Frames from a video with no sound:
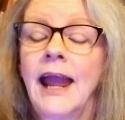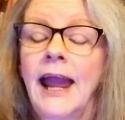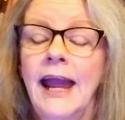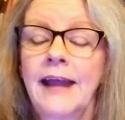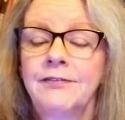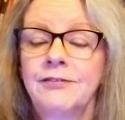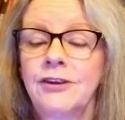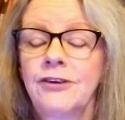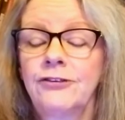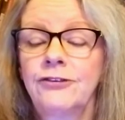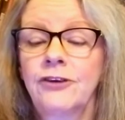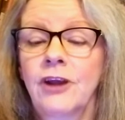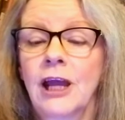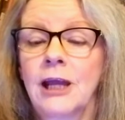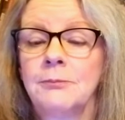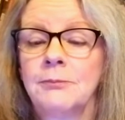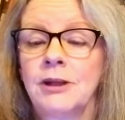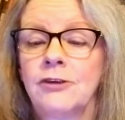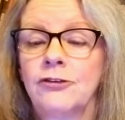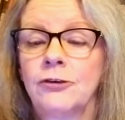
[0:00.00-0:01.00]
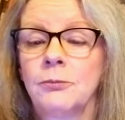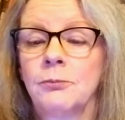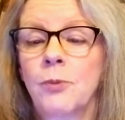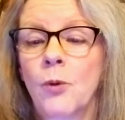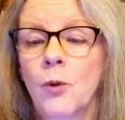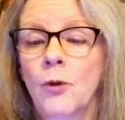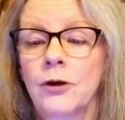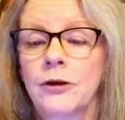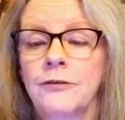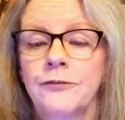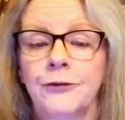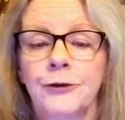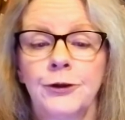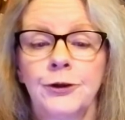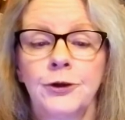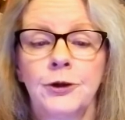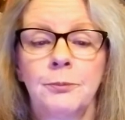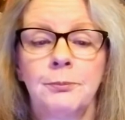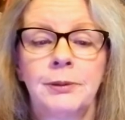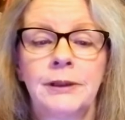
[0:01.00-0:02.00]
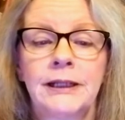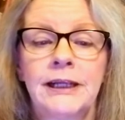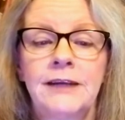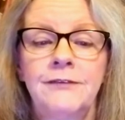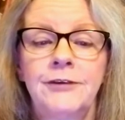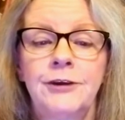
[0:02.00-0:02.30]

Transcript: At this time, it's important for you to believe